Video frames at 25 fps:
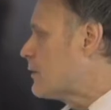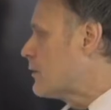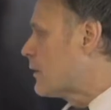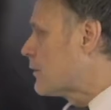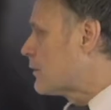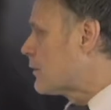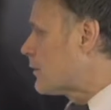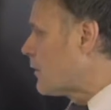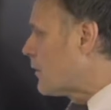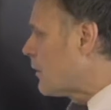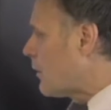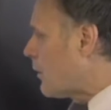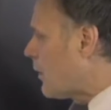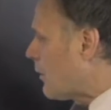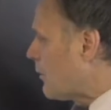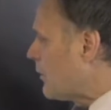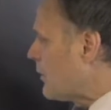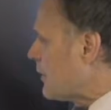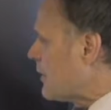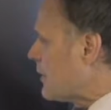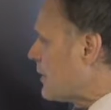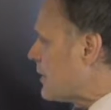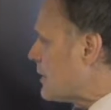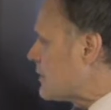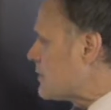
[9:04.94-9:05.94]
that on
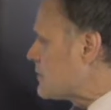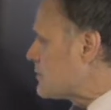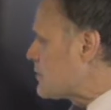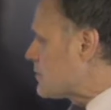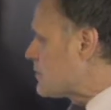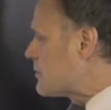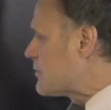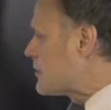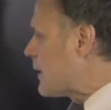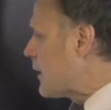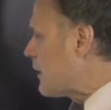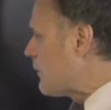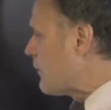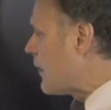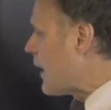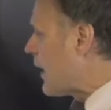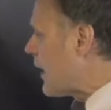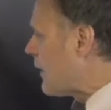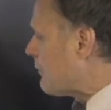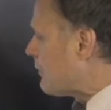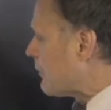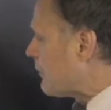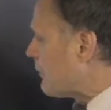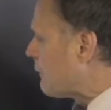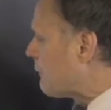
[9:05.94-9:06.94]
these, instead of
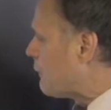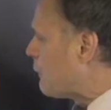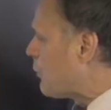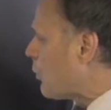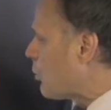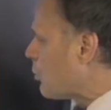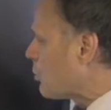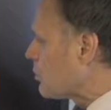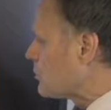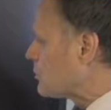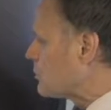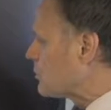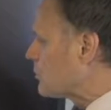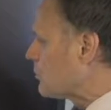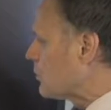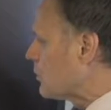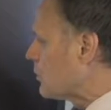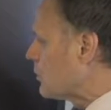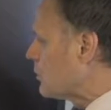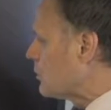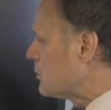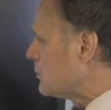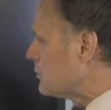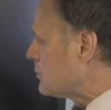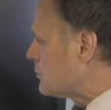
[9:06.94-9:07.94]
having 4
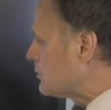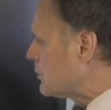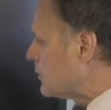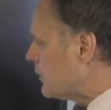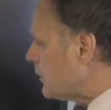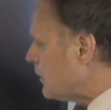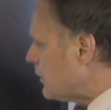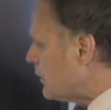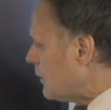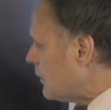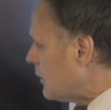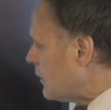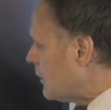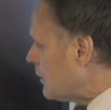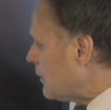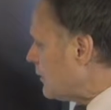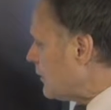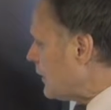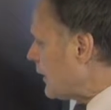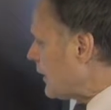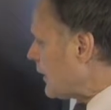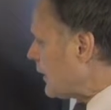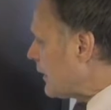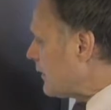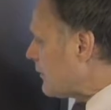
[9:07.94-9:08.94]
screws,
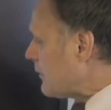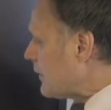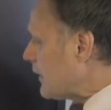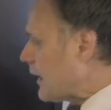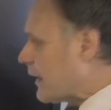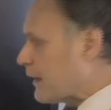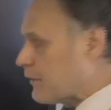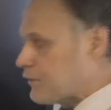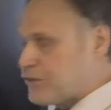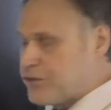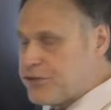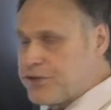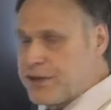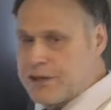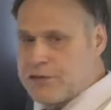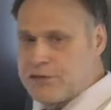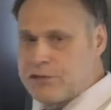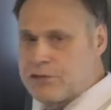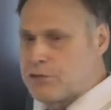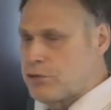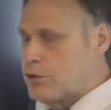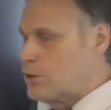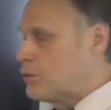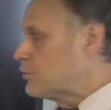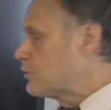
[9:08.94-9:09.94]
they have 6
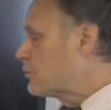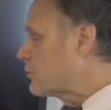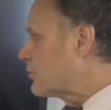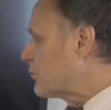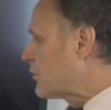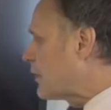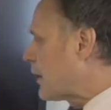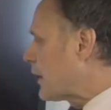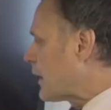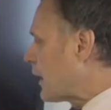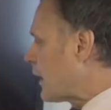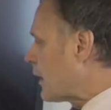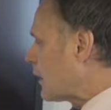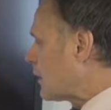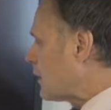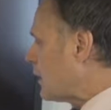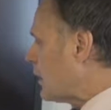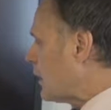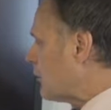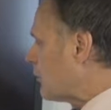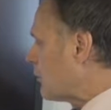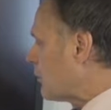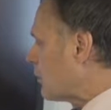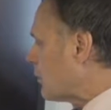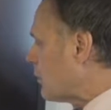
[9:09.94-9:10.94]
screws, because they got to
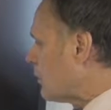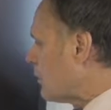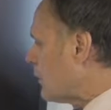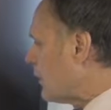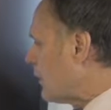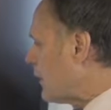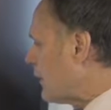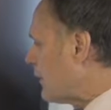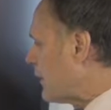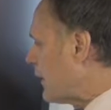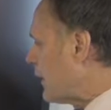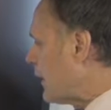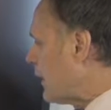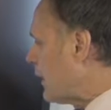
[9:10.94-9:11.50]
cover the